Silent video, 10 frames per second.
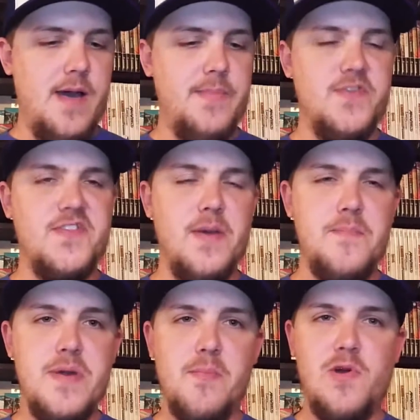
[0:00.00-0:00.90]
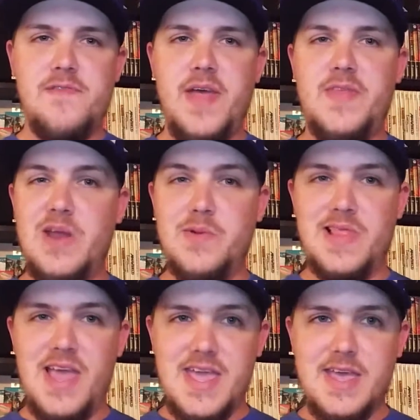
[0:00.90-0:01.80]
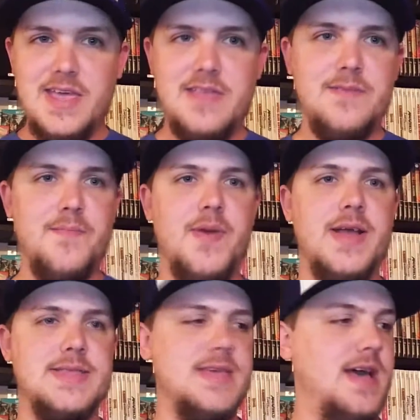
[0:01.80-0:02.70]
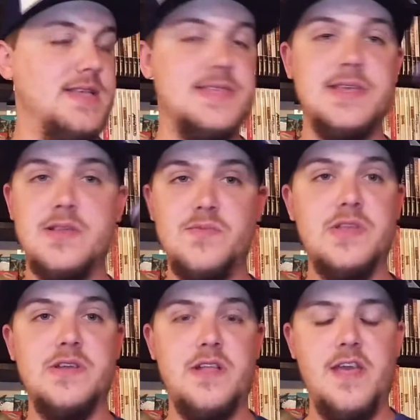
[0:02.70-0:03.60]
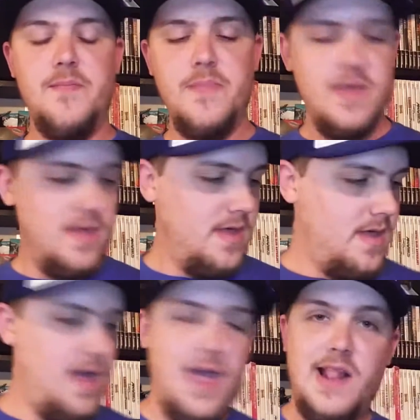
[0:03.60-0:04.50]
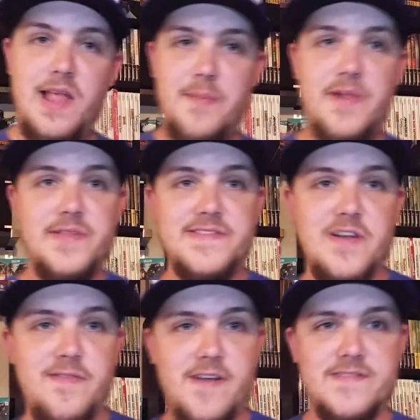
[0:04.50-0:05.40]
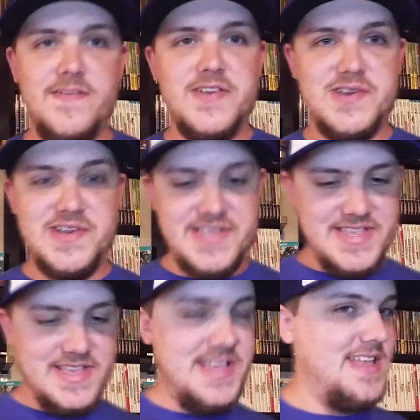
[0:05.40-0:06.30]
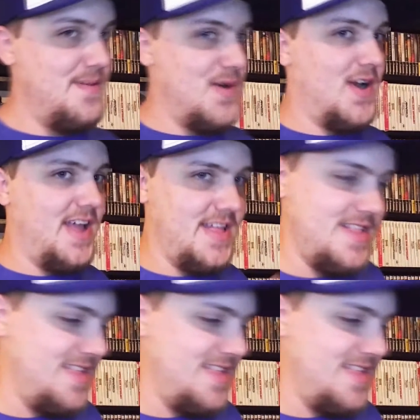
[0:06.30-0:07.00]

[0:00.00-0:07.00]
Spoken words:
There's a bit more of that than I would like, but still a really good game, and a lot better than Star Fox Adventures. Am I right?